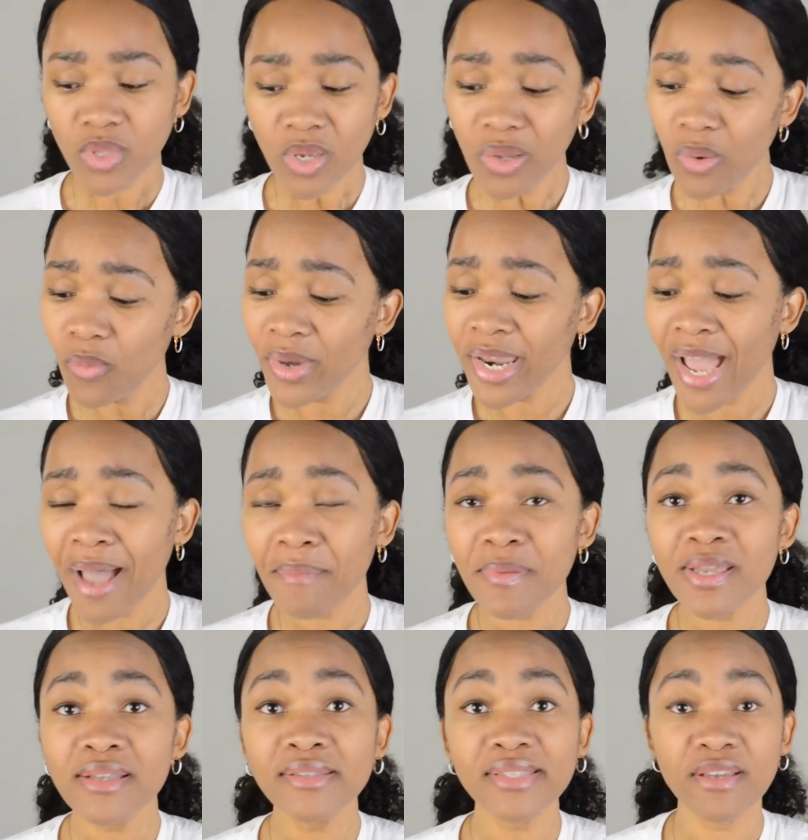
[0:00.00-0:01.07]
what
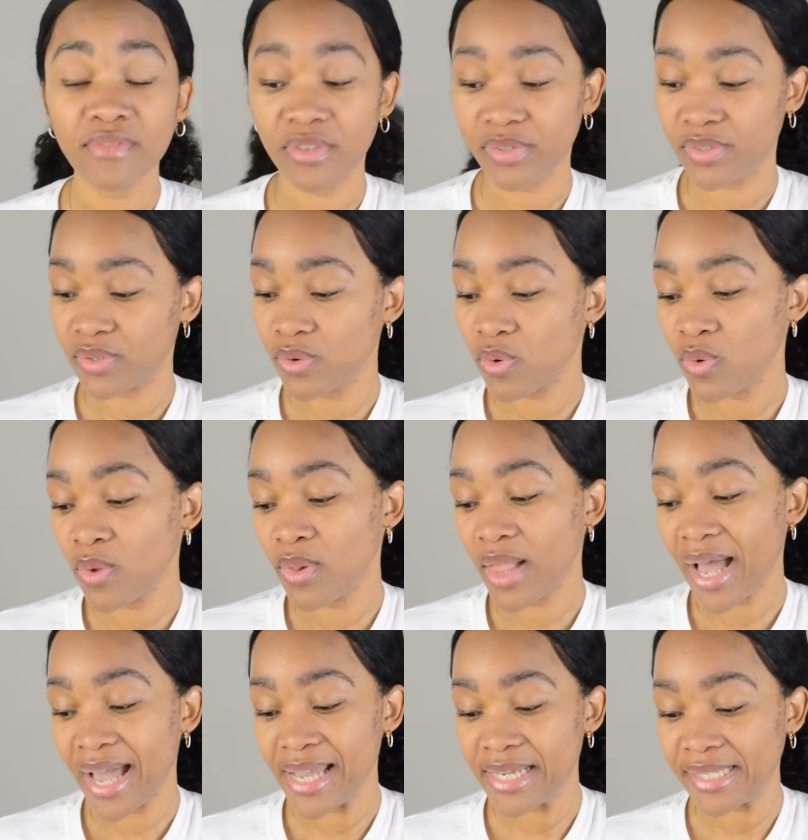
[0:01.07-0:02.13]
happens if the school
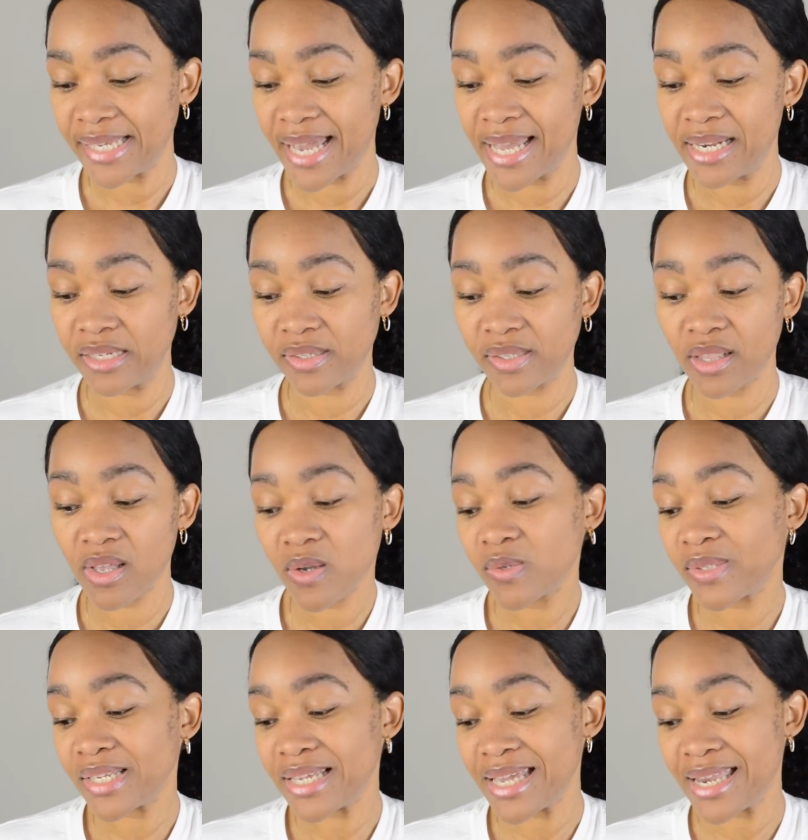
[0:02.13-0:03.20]
I attend is
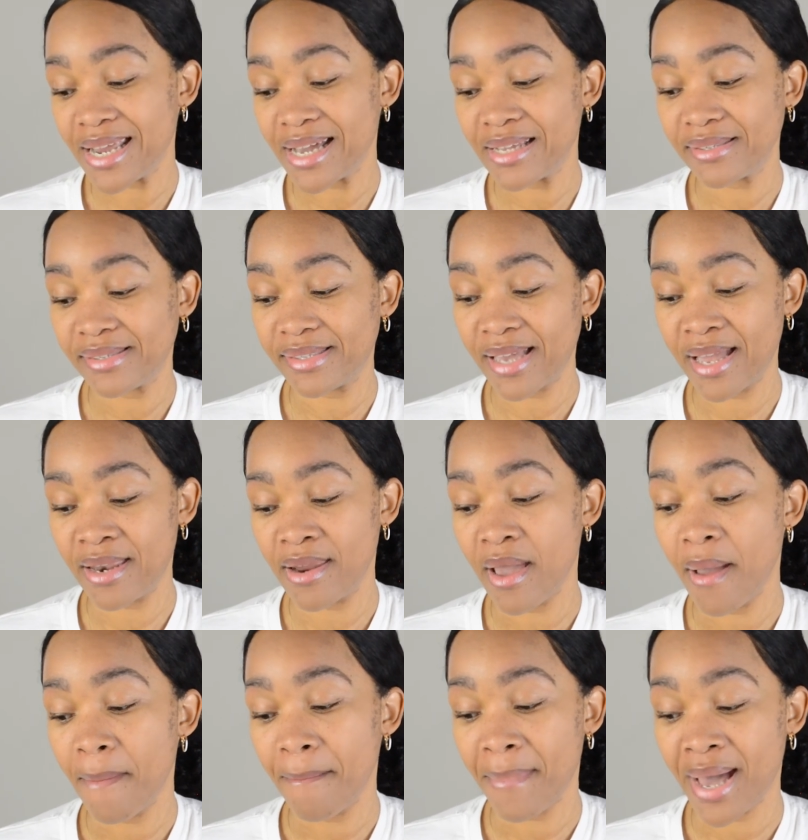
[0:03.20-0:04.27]
closed and cannot send
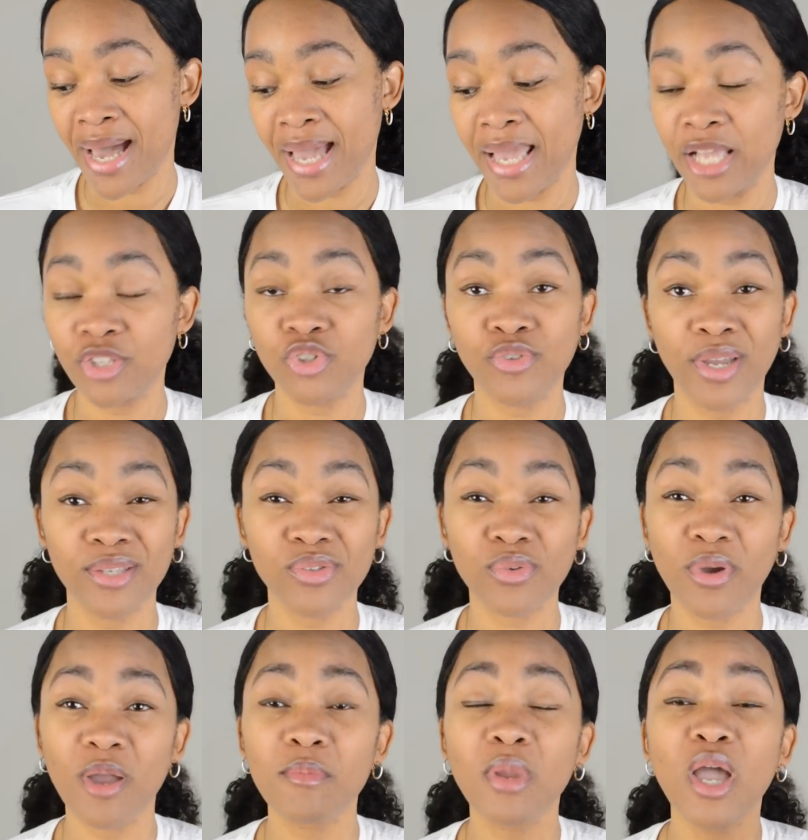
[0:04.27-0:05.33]
my
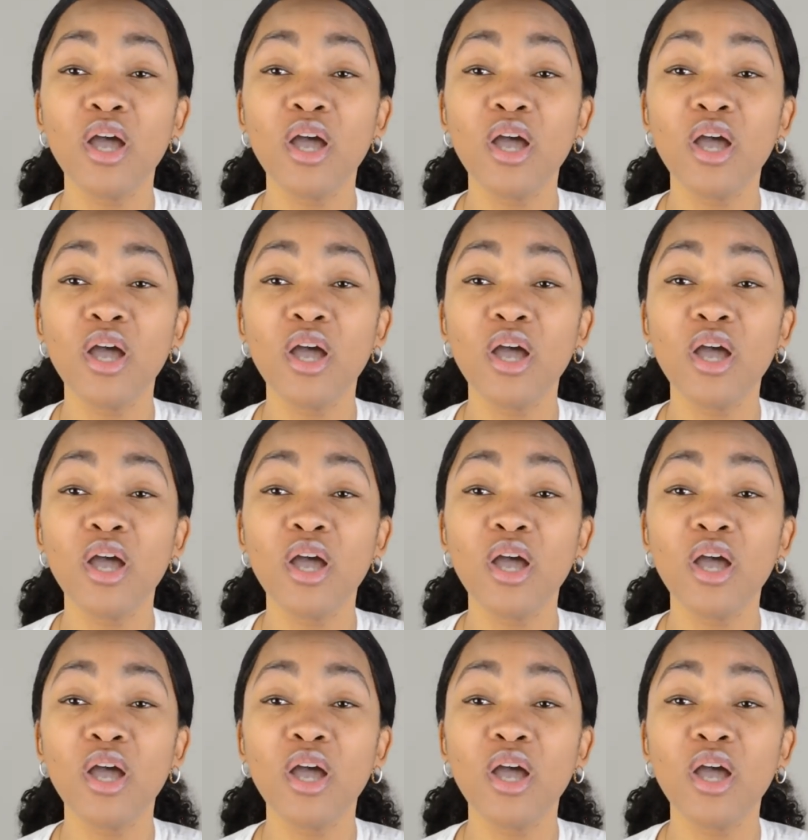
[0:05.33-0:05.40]
transcript?